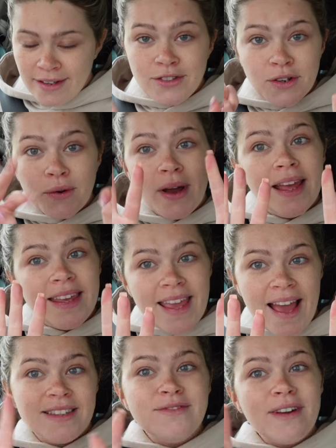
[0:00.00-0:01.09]
So
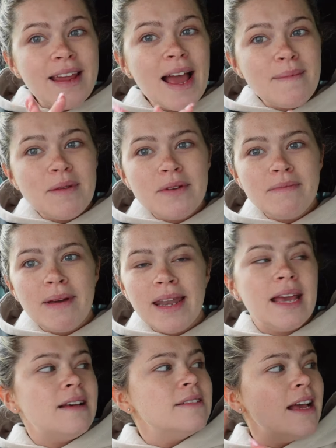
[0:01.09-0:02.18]
yes, very happy with my
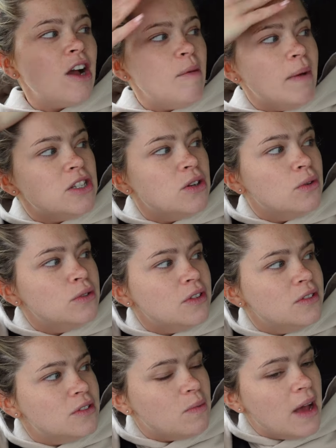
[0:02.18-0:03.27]
nails. I got my toes done
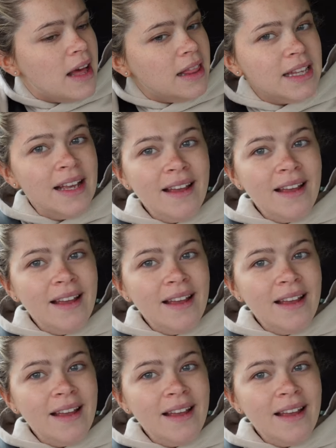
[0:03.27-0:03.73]
as well.